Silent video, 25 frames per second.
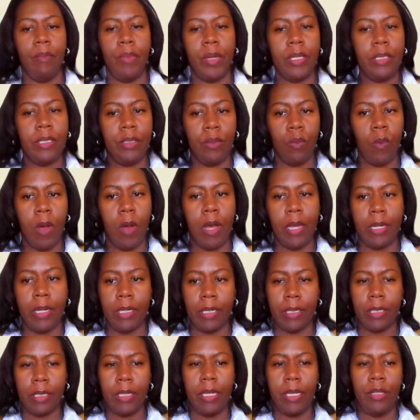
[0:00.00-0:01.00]
But
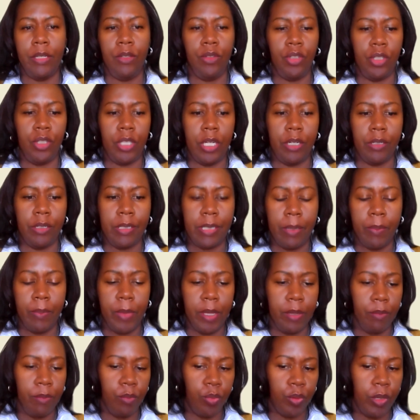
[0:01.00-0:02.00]
Dewana, can you share
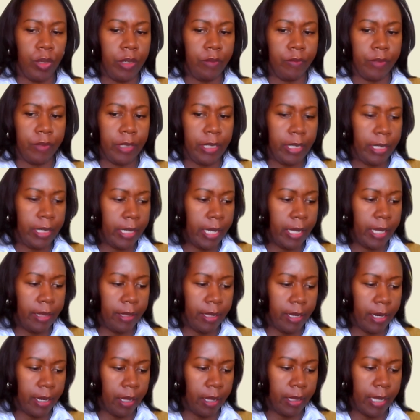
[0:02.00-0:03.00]
something briefly? And
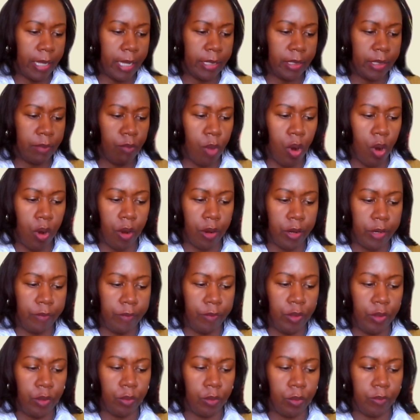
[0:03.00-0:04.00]
then I'll ask Mar
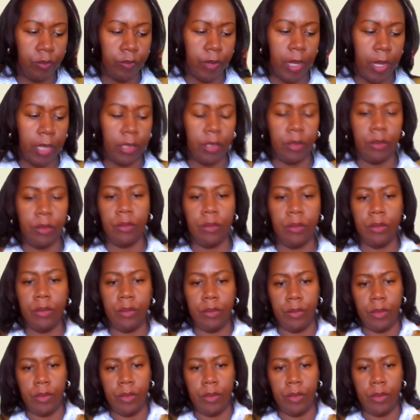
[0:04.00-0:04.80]
if you'll follow.